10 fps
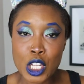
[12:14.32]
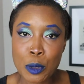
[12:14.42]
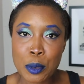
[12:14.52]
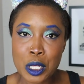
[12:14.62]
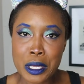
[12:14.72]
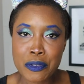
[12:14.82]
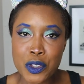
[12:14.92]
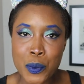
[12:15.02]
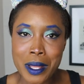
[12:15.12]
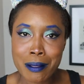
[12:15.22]
blurple,
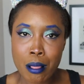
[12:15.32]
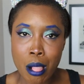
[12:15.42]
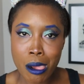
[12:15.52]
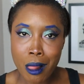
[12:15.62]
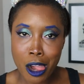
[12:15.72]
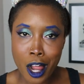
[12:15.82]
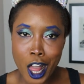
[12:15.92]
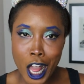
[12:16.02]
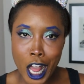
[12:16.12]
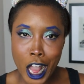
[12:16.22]
if you will.
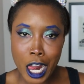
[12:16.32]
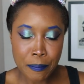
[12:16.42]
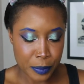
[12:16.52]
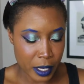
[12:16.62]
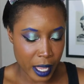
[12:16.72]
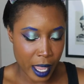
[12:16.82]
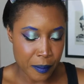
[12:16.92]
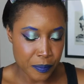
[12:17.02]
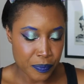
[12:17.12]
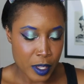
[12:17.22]

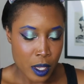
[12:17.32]
Okay.